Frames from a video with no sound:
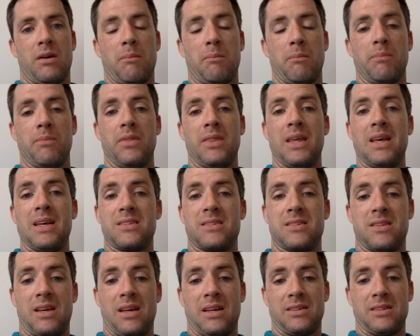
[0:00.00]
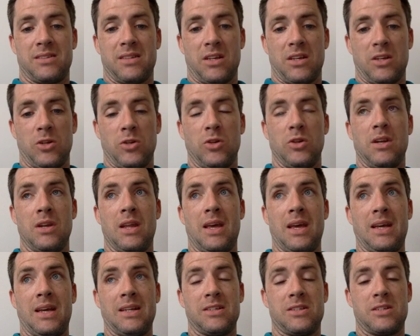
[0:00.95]
these things that you
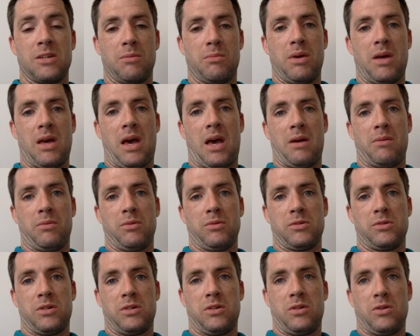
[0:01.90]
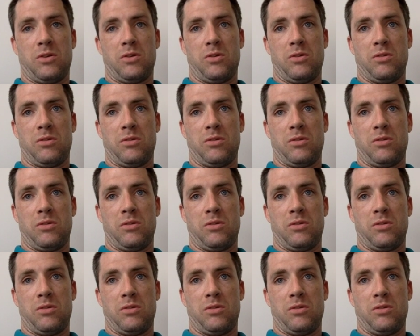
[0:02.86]
need to be able to do.